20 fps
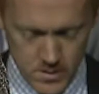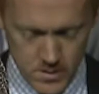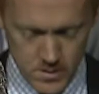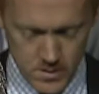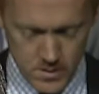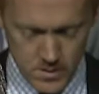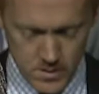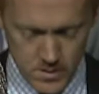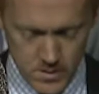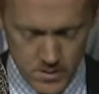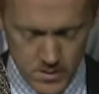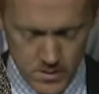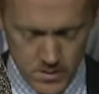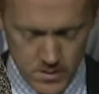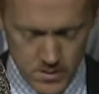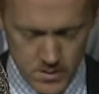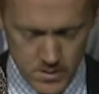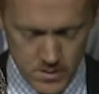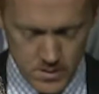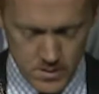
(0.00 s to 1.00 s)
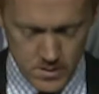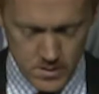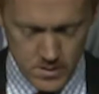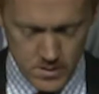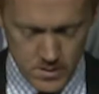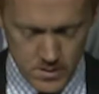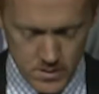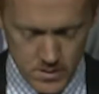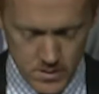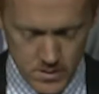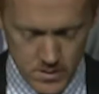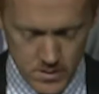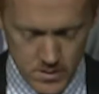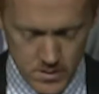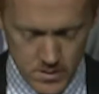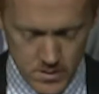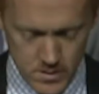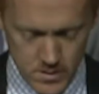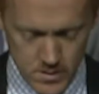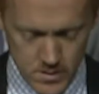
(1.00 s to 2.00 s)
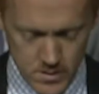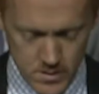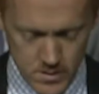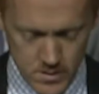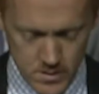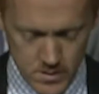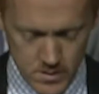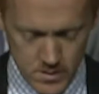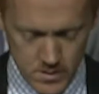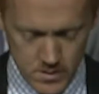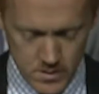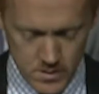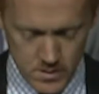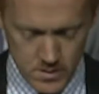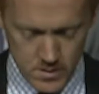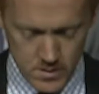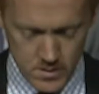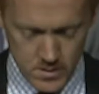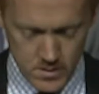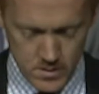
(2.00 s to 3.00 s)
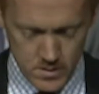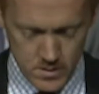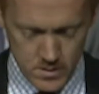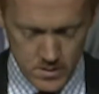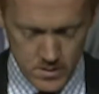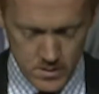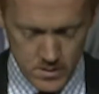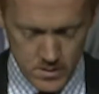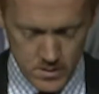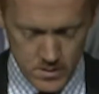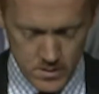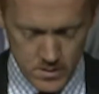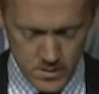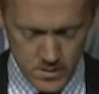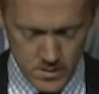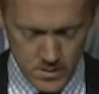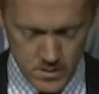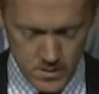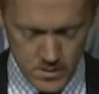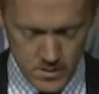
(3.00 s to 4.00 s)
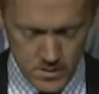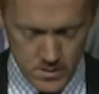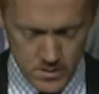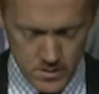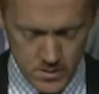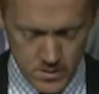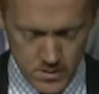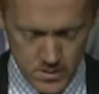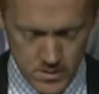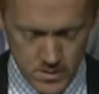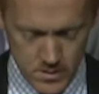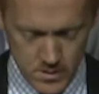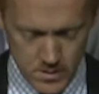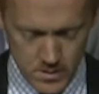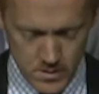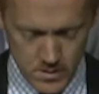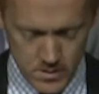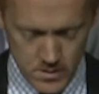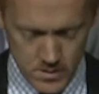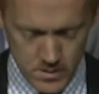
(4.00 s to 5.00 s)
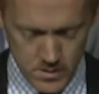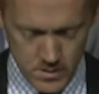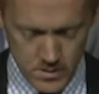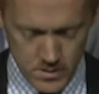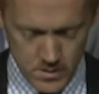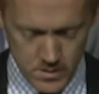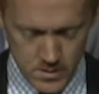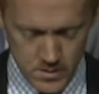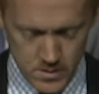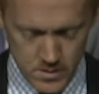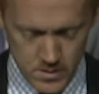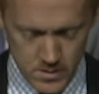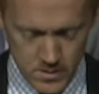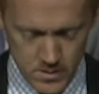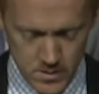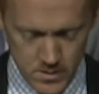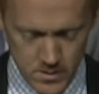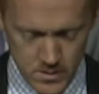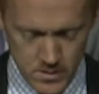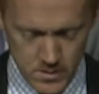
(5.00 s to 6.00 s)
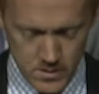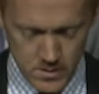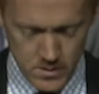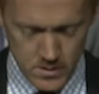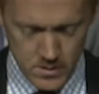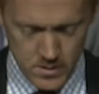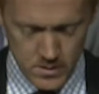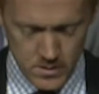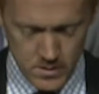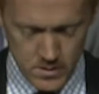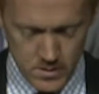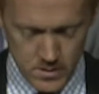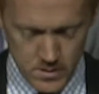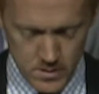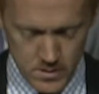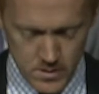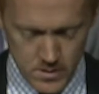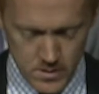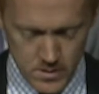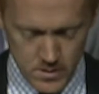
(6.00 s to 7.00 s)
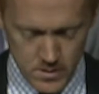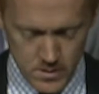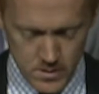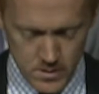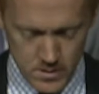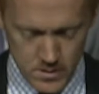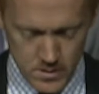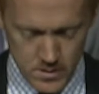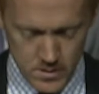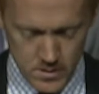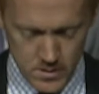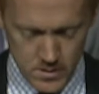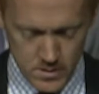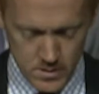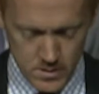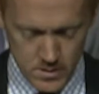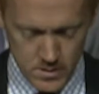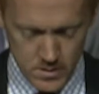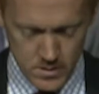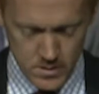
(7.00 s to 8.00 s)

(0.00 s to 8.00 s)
The person shown says nothing.